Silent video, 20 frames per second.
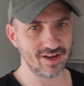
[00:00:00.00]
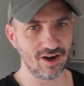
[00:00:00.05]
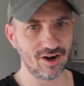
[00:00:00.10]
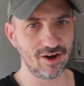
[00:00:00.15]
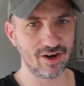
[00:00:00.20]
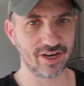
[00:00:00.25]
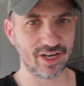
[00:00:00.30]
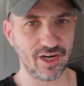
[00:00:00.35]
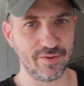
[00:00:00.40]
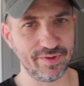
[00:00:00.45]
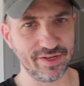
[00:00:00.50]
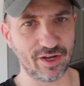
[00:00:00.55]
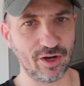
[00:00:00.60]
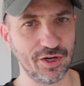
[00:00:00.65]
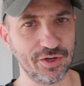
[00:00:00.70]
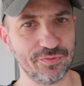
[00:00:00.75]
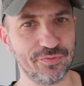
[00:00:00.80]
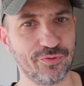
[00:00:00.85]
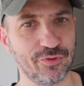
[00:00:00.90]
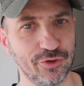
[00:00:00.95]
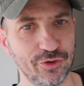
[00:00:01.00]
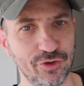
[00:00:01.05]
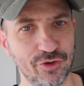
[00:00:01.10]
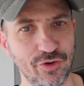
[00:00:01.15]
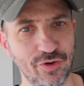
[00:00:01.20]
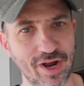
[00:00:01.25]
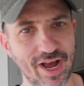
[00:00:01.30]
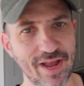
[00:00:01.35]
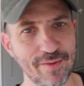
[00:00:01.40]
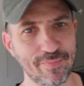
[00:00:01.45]
are going to be going
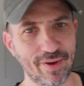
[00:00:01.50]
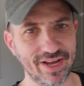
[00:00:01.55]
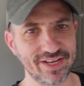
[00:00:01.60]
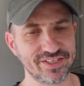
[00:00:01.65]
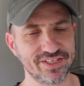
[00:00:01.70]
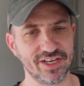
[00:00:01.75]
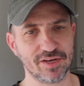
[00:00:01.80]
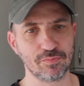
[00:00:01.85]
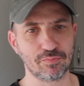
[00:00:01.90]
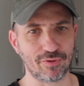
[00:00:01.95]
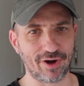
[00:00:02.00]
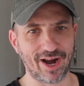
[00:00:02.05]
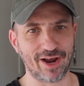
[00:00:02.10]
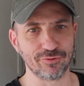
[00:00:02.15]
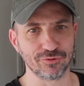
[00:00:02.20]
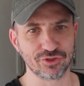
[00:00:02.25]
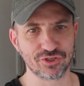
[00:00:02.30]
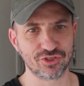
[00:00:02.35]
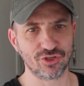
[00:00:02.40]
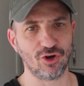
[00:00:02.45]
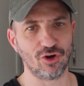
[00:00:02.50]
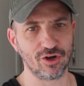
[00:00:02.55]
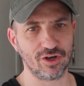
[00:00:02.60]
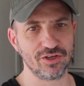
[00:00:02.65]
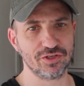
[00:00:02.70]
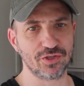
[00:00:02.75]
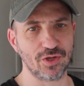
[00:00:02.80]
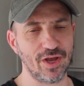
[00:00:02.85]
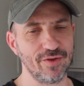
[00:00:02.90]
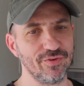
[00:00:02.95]
through a basic brown stock.
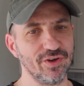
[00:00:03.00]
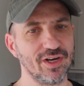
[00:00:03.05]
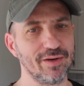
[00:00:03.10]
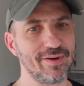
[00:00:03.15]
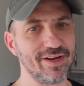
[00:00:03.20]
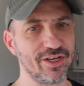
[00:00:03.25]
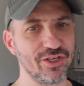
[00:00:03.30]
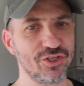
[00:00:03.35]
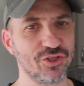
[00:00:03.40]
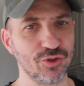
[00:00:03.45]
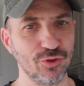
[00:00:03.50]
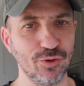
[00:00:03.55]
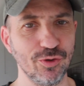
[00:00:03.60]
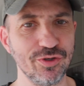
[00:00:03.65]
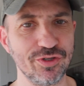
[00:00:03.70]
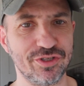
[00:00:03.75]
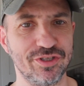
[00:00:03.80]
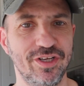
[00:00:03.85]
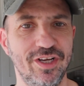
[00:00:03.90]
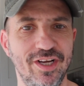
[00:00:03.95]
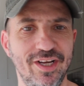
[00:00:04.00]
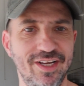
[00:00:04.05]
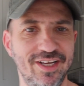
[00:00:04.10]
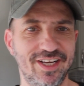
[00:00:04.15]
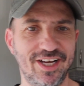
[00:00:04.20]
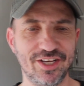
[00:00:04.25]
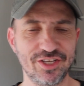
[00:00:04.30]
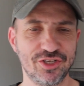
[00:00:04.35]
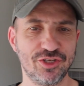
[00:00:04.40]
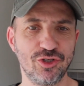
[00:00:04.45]
So if you're going to make a sauce,
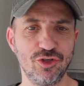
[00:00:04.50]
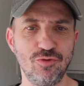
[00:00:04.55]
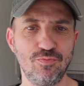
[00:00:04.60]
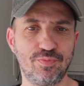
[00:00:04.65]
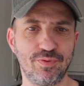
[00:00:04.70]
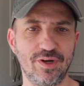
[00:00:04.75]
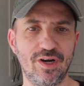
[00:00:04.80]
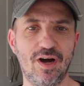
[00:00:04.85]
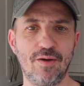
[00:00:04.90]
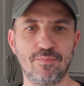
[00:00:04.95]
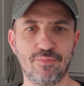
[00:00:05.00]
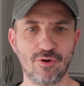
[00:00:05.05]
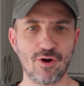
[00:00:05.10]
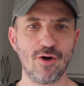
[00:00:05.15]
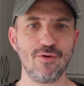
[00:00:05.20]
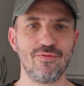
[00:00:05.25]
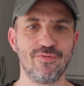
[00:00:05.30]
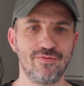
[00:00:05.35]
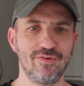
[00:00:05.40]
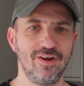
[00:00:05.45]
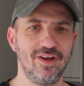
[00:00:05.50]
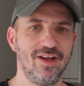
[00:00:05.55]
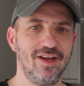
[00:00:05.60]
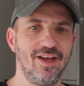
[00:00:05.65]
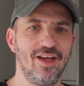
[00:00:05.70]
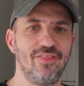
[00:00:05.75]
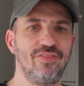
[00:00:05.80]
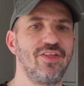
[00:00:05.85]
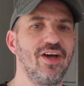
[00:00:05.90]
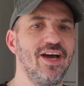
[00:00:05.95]
a soup, a broth,
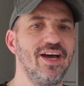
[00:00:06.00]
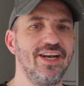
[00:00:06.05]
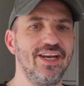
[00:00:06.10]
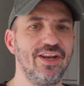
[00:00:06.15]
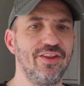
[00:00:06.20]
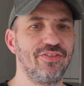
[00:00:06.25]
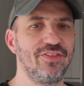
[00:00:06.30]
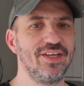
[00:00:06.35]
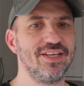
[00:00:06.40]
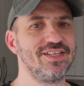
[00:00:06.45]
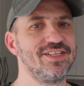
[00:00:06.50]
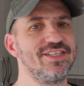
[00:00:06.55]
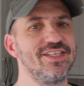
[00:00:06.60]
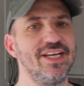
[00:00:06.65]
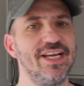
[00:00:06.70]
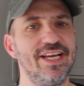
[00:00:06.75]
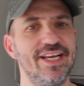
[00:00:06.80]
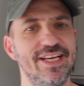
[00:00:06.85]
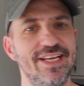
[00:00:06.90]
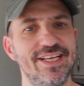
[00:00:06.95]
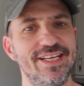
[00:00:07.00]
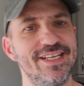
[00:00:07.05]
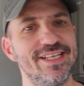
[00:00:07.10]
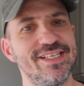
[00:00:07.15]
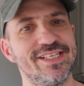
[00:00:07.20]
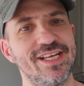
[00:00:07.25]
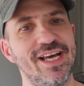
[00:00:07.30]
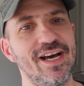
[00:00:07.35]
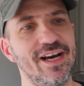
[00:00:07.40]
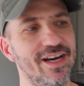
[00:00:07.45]
then this
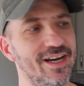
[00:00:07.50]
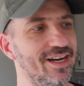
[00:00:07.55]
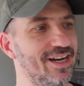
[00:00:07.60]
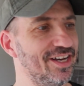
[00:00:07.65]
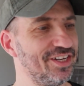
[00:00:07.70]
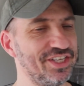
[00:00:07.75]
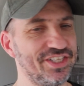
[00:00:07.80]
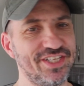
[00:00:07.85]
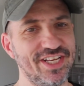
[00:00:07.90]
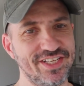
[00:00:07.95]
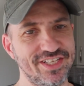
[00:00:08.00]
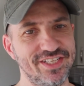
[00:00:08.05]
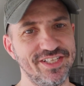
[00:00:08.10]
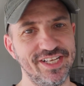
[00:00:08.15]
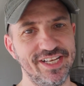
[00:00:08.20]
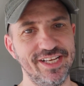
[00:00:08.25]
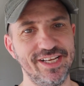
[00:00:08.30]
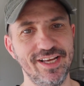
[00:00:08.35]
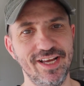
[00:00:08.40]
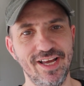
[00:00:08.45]
is a necessity,